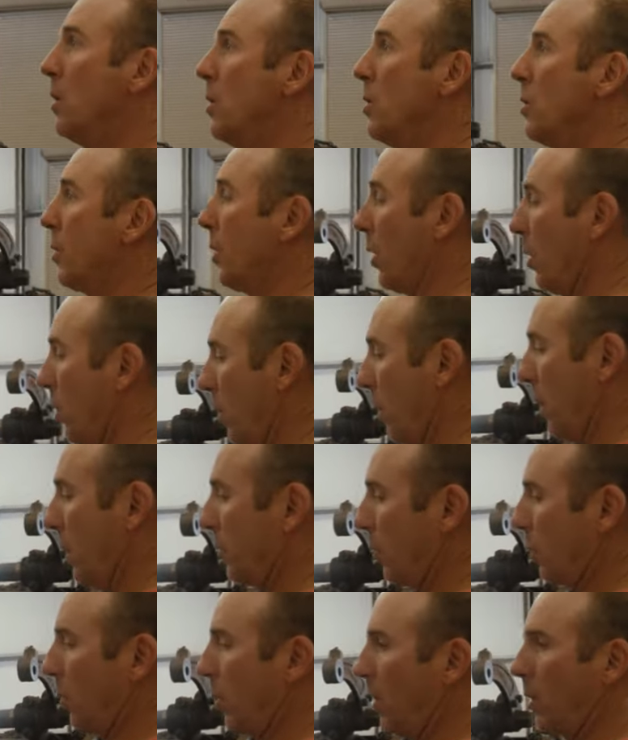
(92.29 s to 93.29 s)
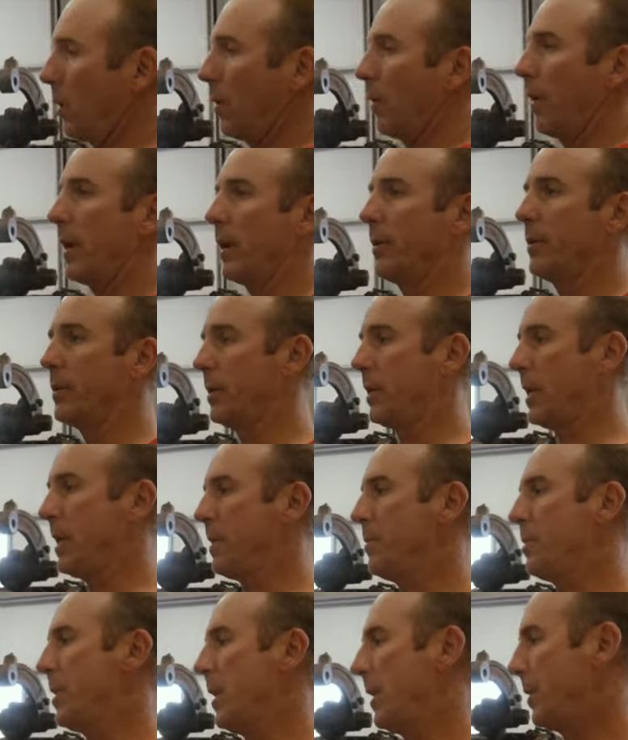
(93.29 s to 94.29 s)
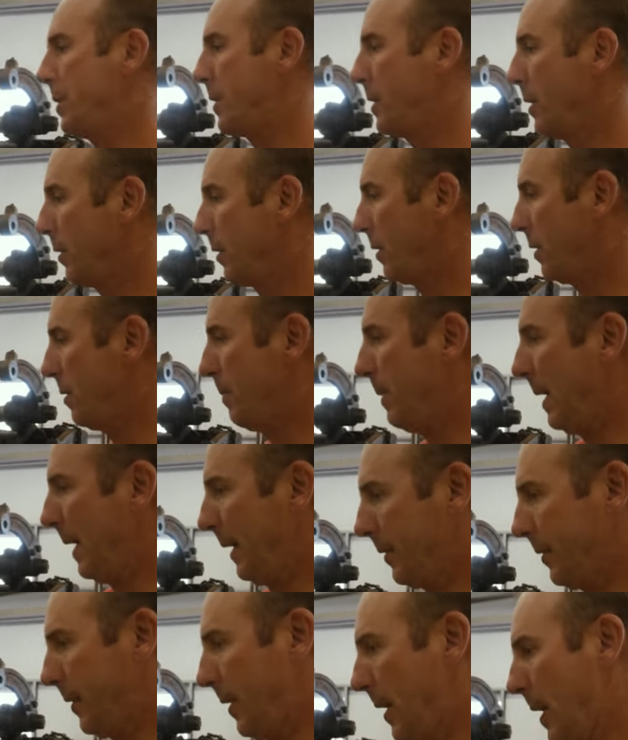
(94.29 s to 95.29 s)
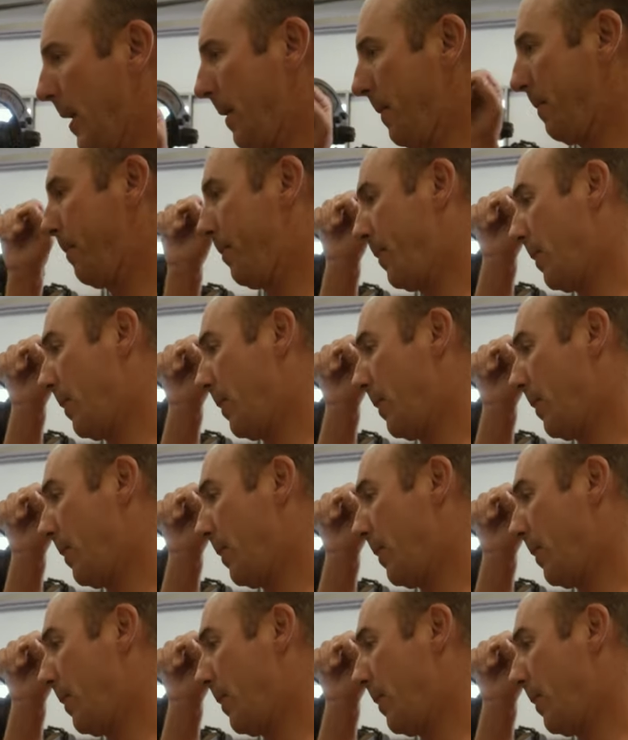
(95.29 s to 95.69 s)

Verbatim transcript: So as we walk around the steam chest here to the backside,